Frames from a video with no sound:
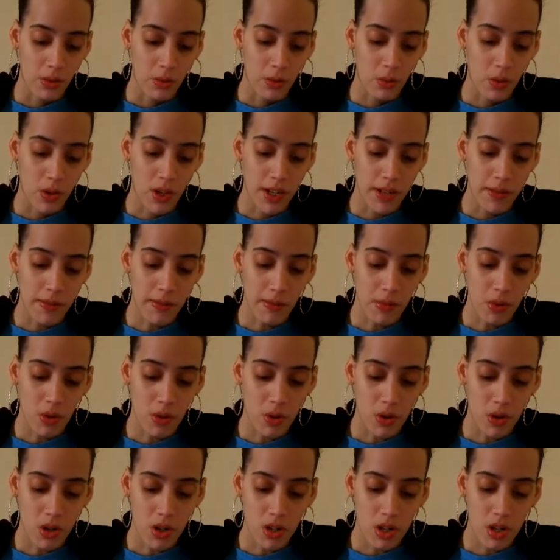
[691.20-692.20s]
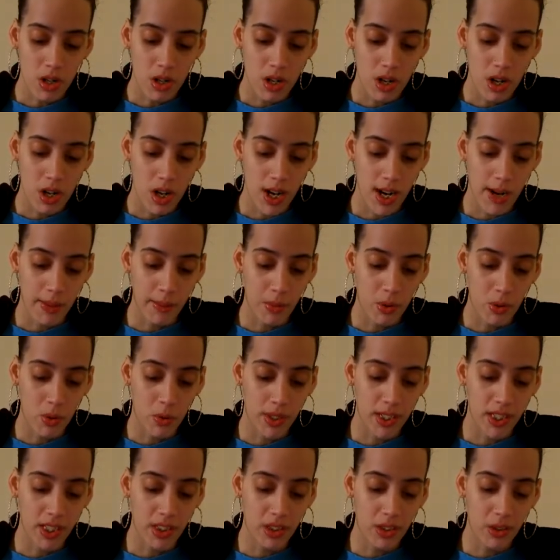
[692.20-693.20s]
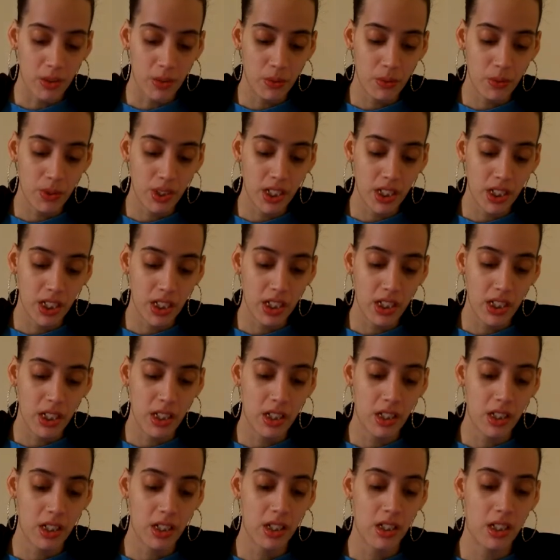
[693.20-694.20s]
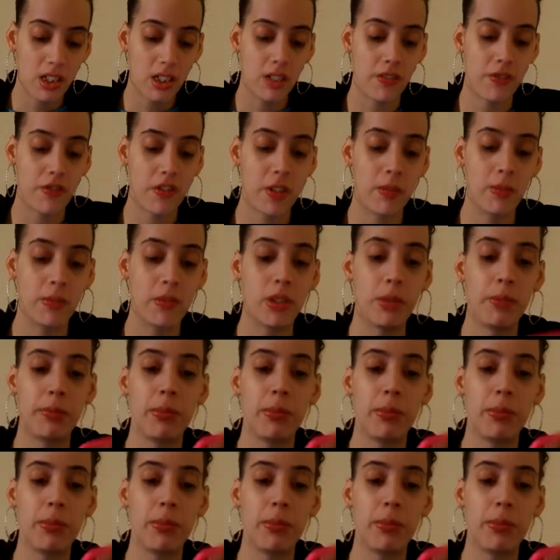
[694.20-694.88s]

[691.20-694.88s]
One more I'm going to read from the